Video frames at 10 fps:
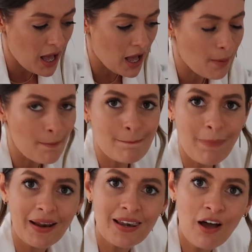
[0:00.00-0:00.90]
Um,
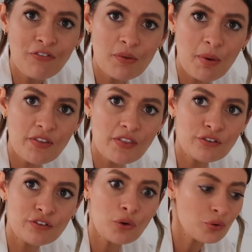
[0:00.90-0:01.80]
but I love them, I think they're
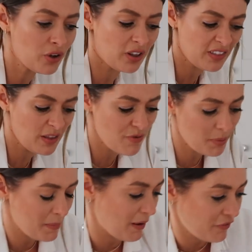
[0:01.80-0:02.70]
so good. I think they're
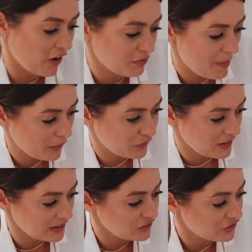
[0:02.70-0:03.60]
probably about five pounds
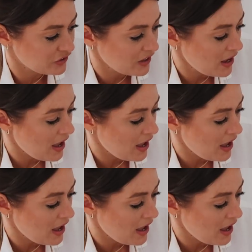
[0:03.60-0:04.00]
each.